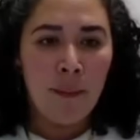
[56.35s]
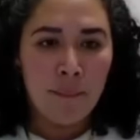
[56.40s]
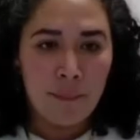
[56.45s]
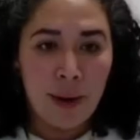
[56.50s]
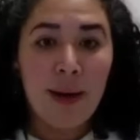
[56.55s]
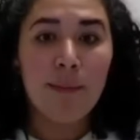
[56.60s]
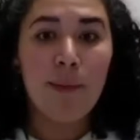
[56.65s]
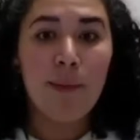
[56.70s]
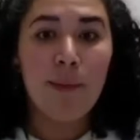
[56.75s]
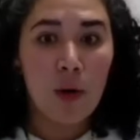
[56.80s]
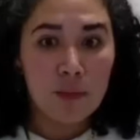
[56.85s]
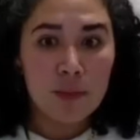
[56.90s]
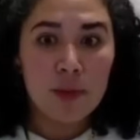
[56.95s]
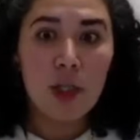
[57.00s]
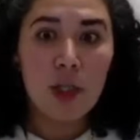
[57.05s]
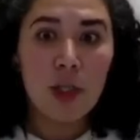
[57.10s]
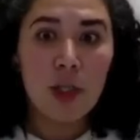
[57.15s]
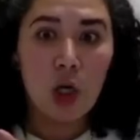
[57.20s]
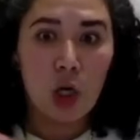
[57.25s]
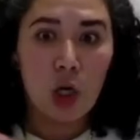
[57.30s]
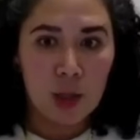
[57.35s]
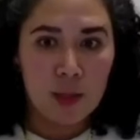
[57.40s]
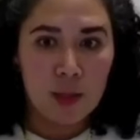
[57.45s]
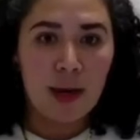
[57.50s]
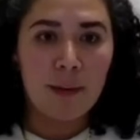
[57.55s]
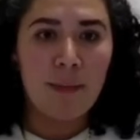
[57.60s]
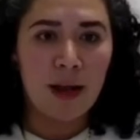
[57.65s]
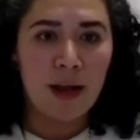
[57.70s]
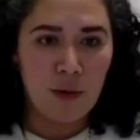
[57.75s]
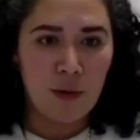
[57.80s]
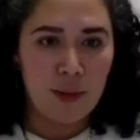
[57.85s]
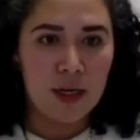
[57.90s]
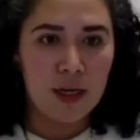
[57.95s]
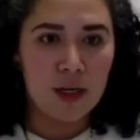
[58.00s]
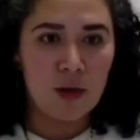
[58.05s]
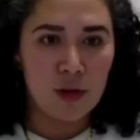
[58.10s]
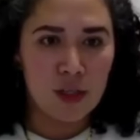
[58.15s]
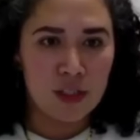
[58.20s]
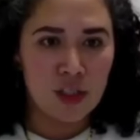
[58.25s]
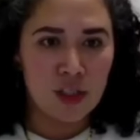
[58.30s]
My mom learned that biomedical
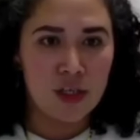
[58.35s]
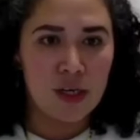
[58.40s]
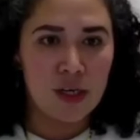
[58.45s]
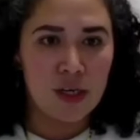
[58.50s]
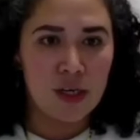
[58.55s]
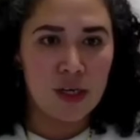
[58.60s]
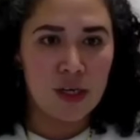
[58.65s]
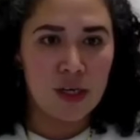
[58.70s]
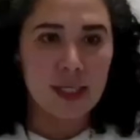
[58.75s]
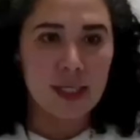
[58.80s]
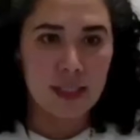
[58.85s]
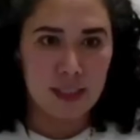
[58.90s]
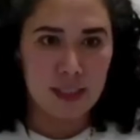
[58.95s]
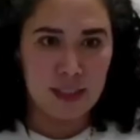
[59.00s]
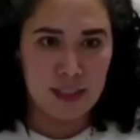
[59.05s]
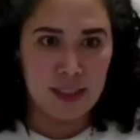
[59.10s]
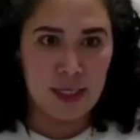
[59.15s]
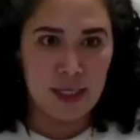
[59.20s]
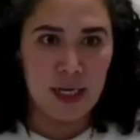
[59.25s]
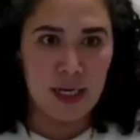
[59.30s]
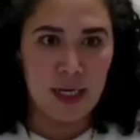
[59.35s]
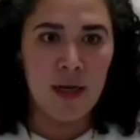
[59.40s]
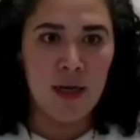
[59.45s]
engineering existed.